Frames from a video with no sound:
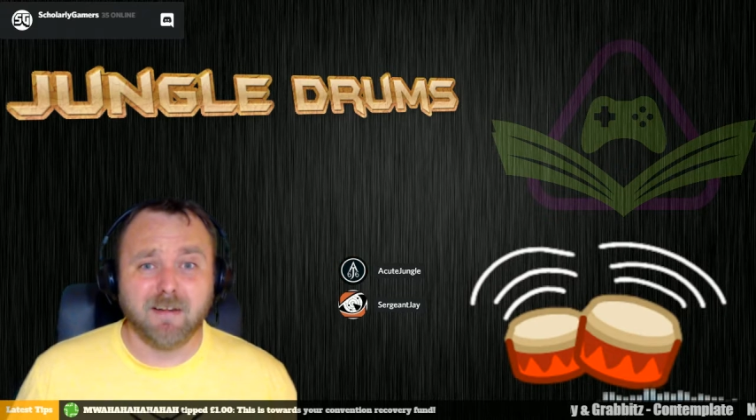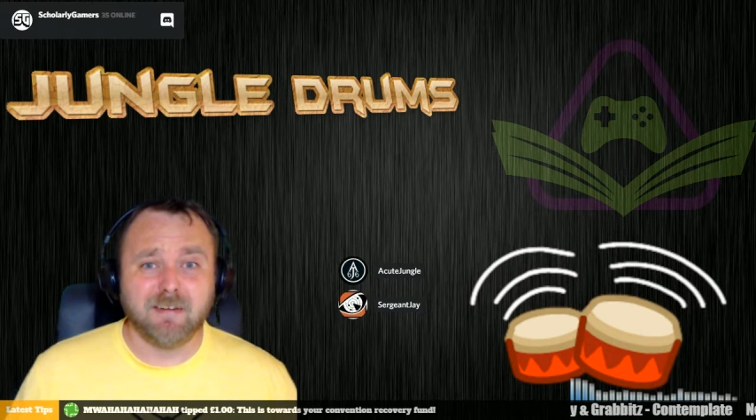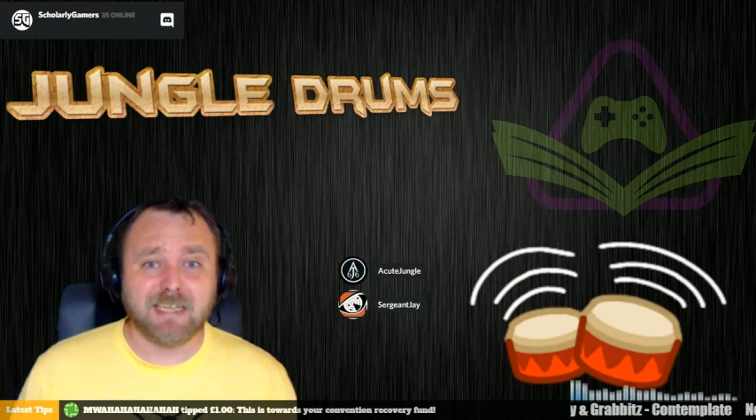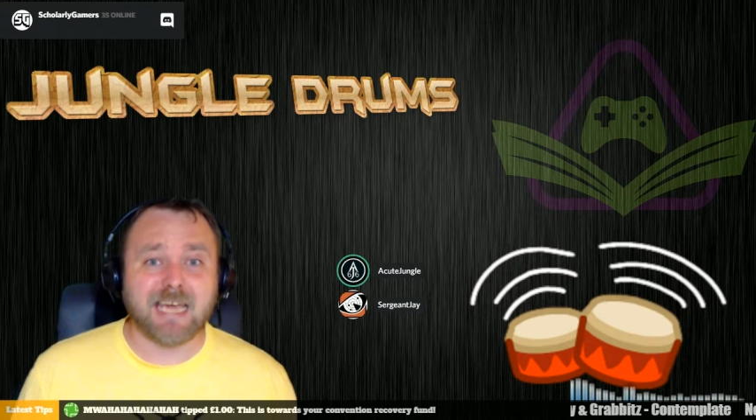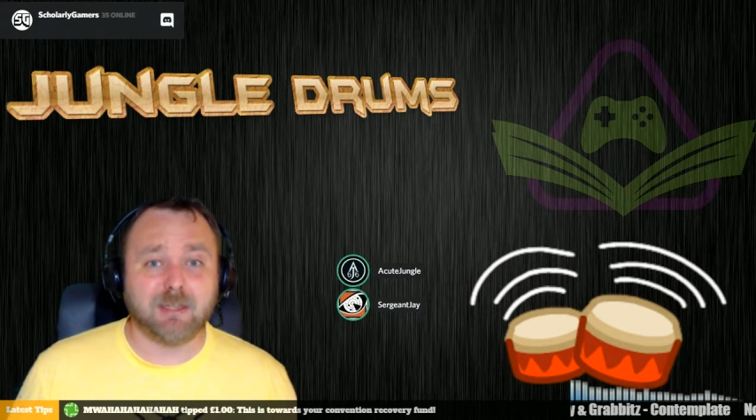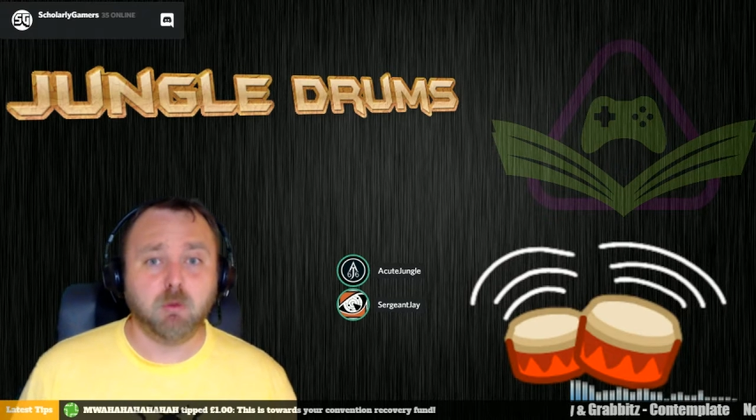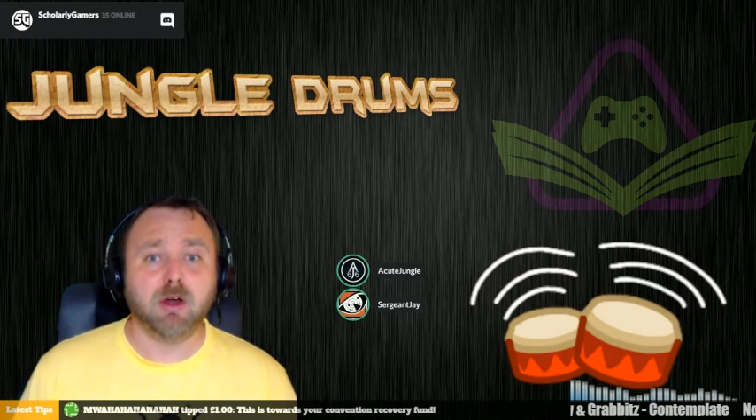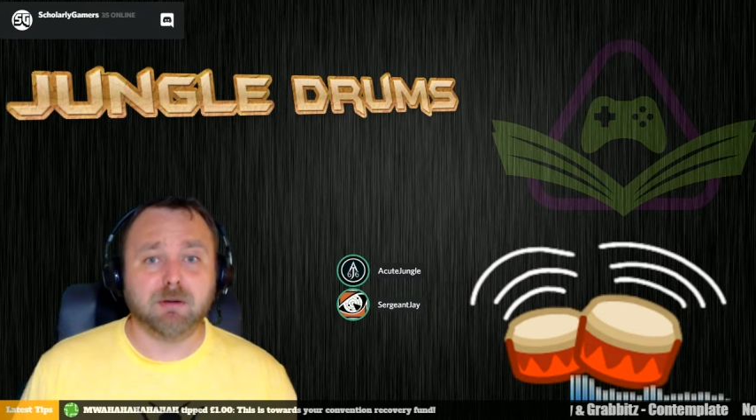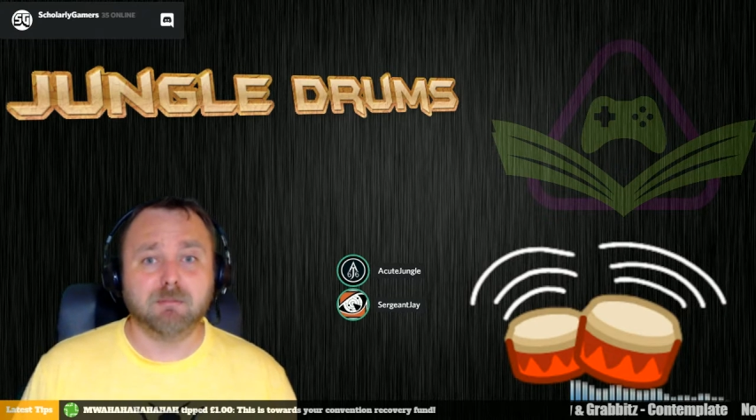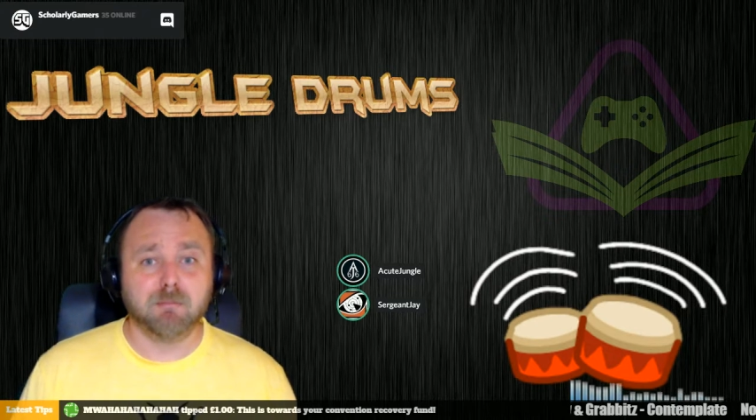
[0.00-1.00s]
Yeah, they
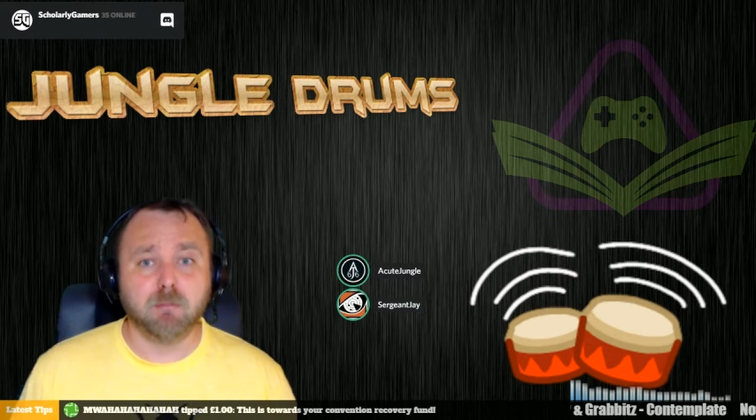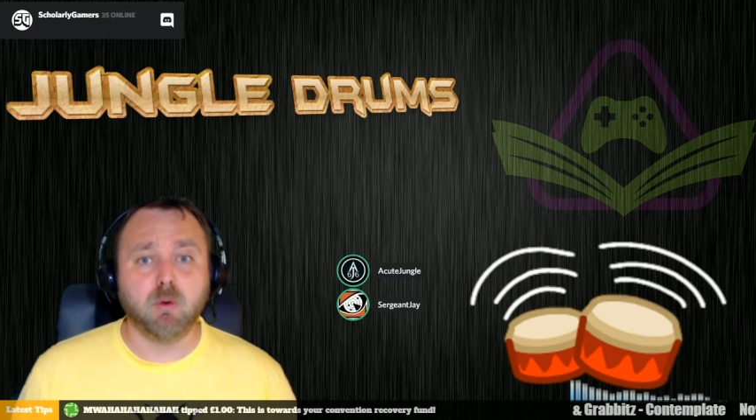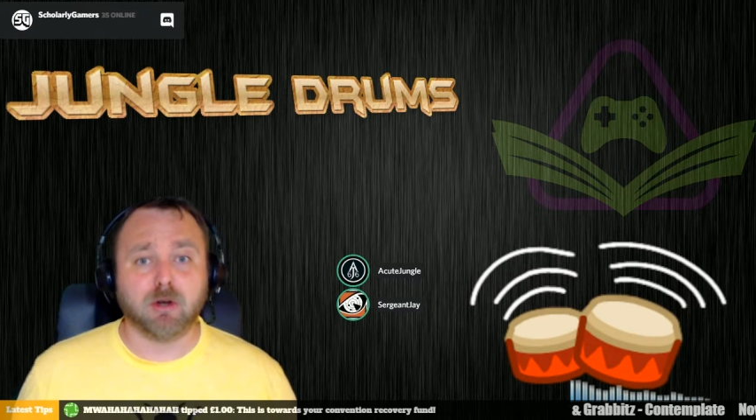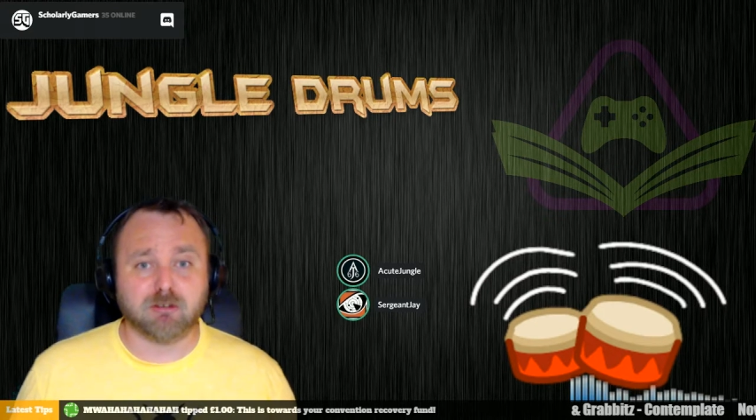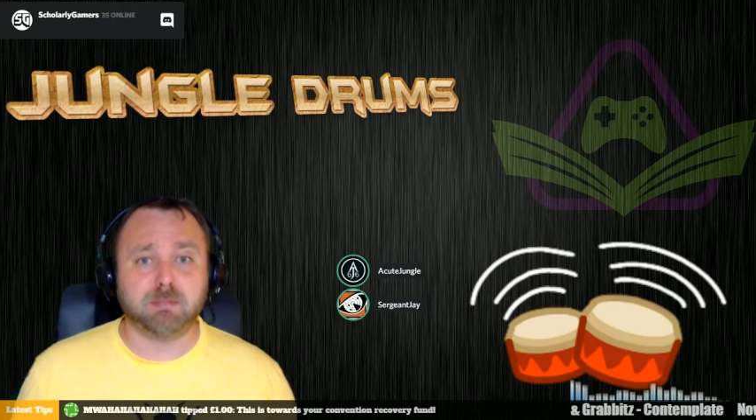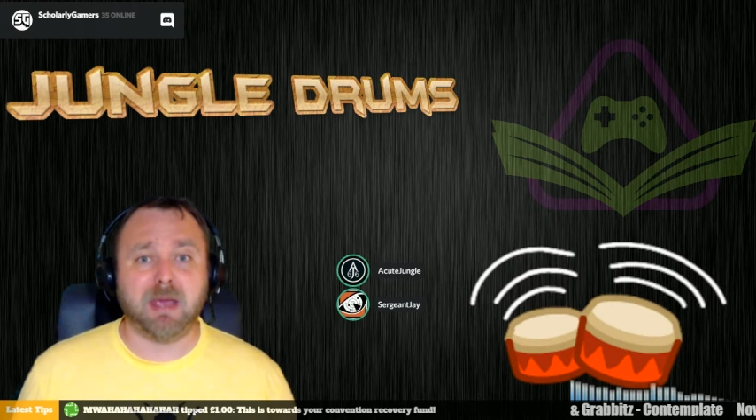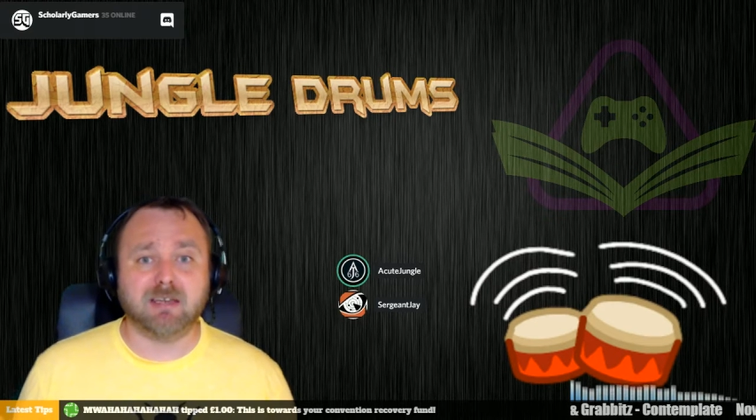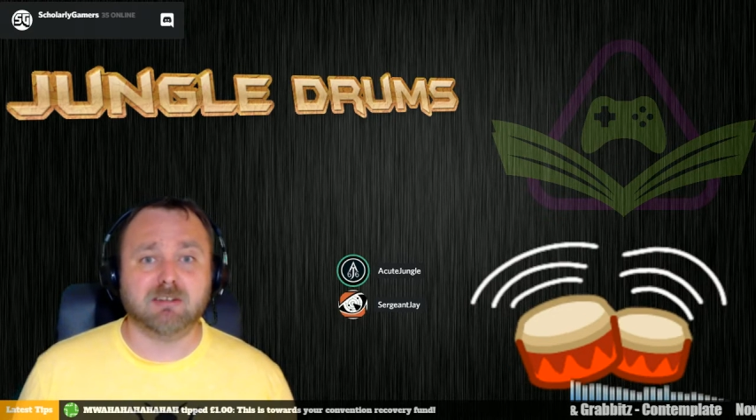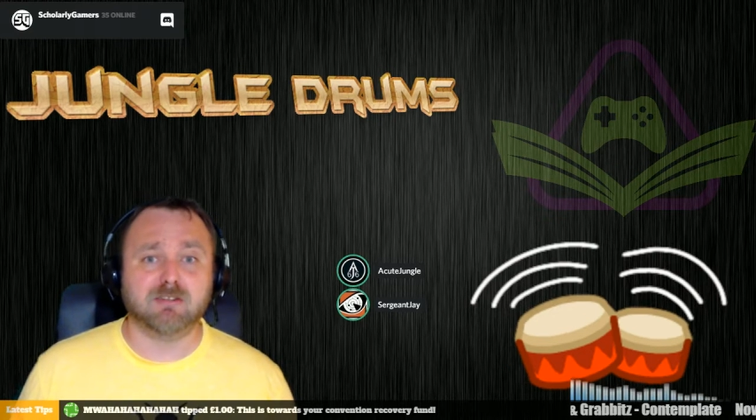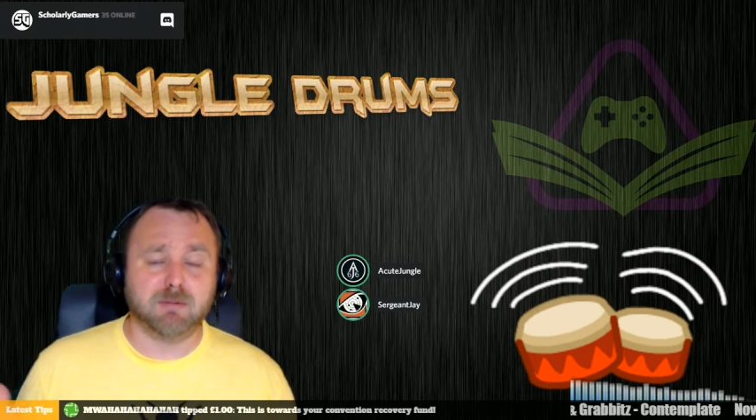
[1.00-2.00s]
want more
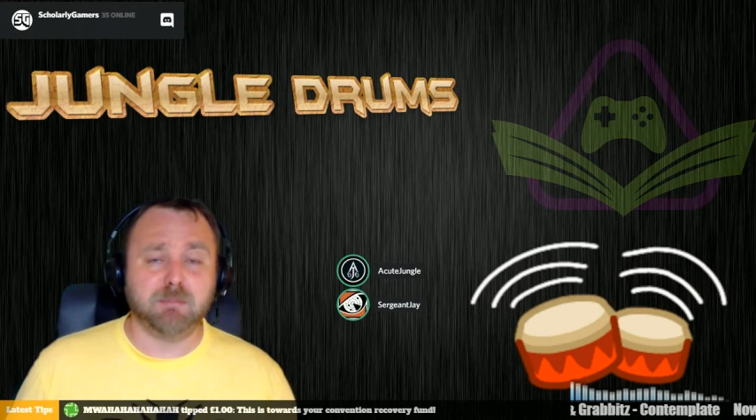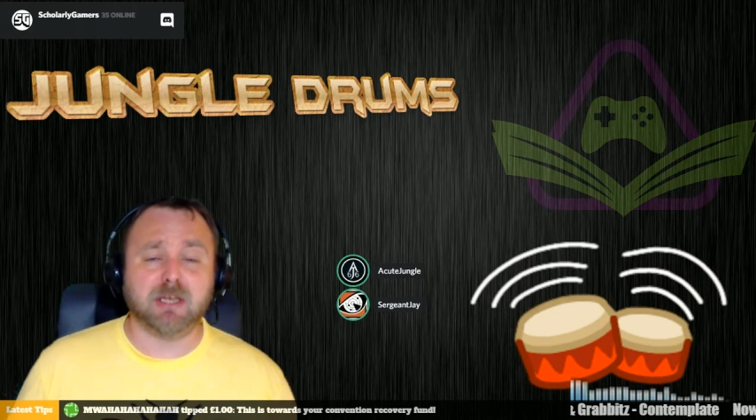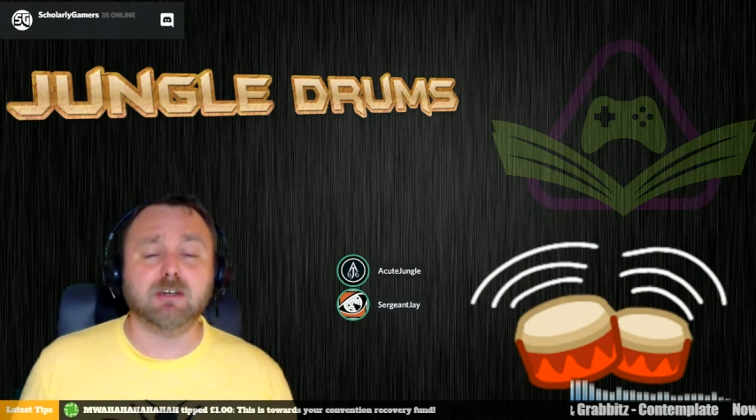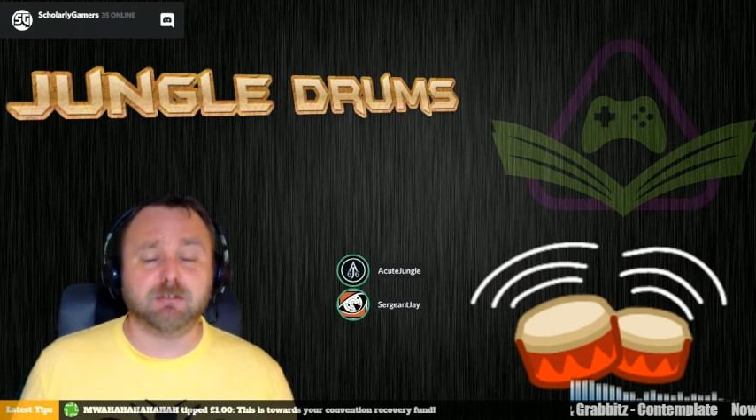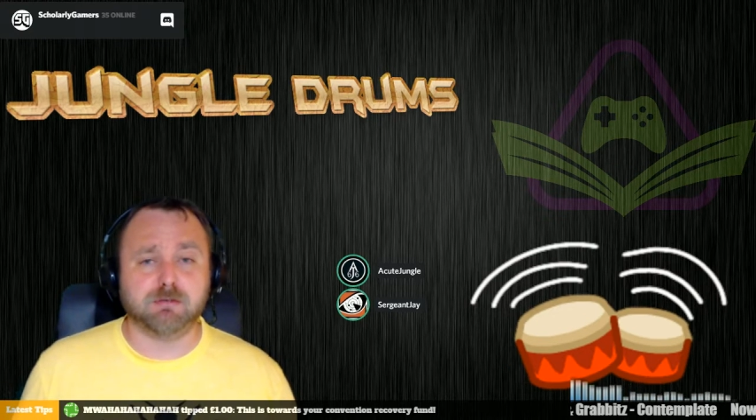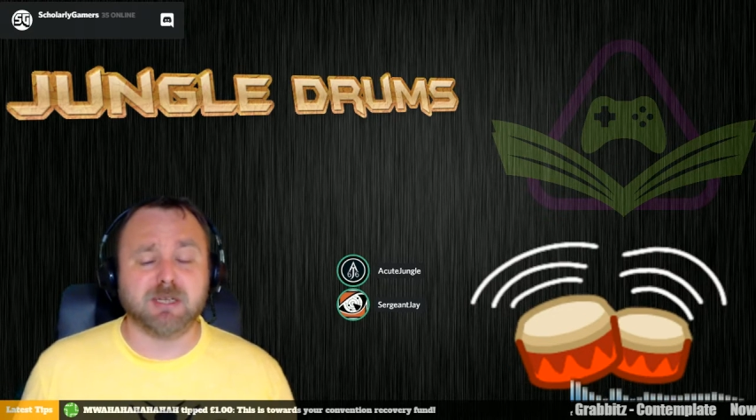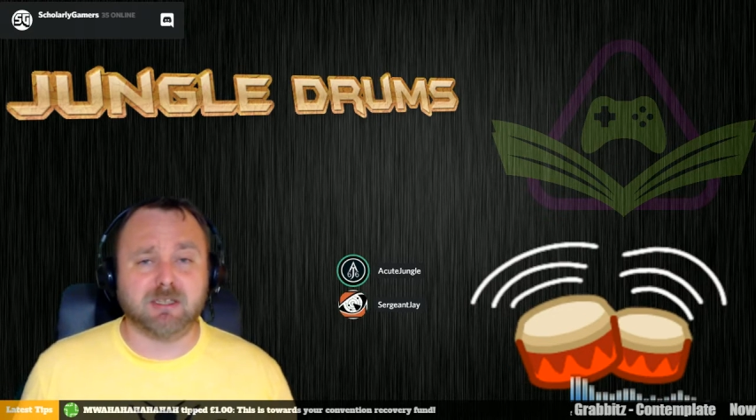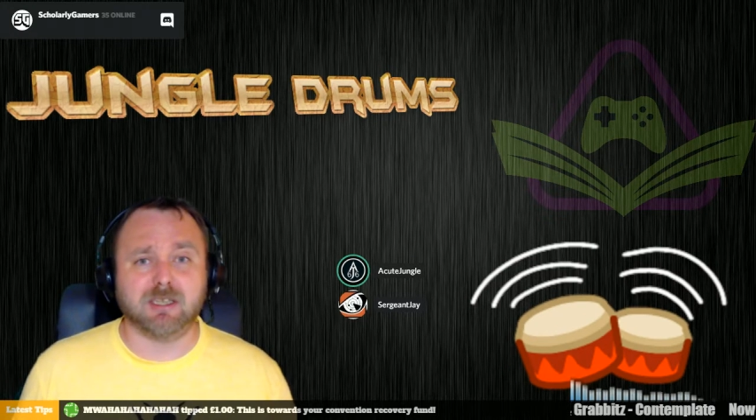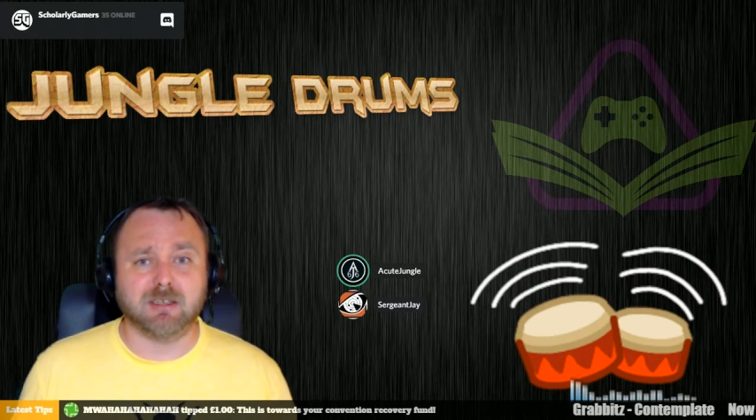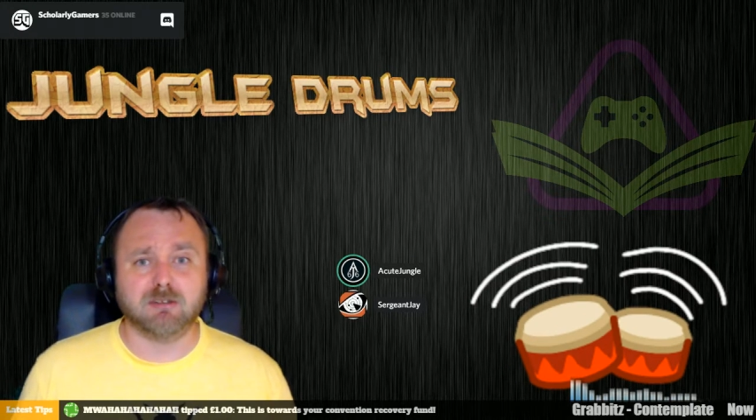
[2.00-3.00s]
expensive and bigger free
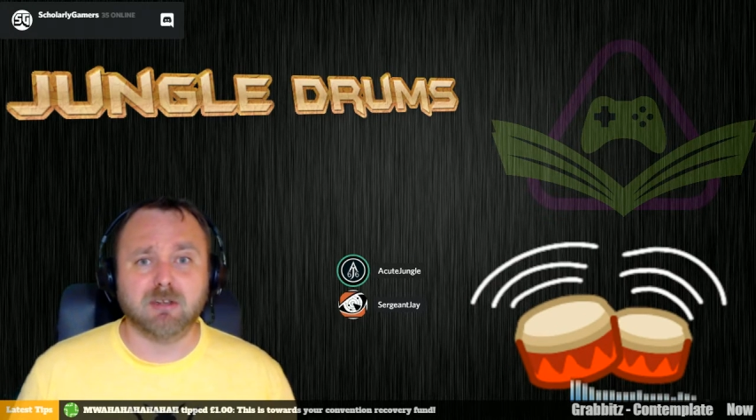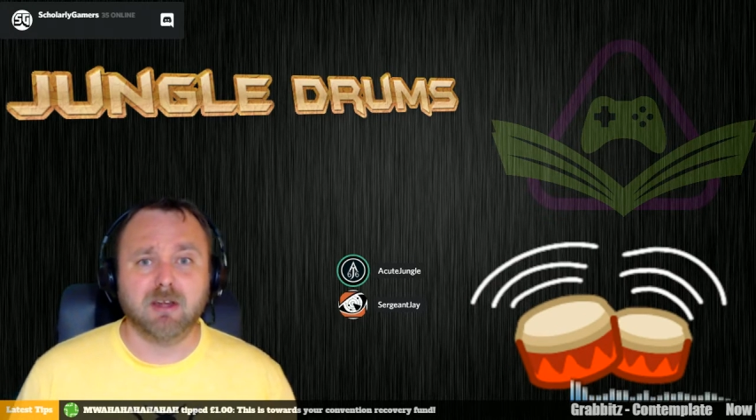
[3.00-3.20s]
things,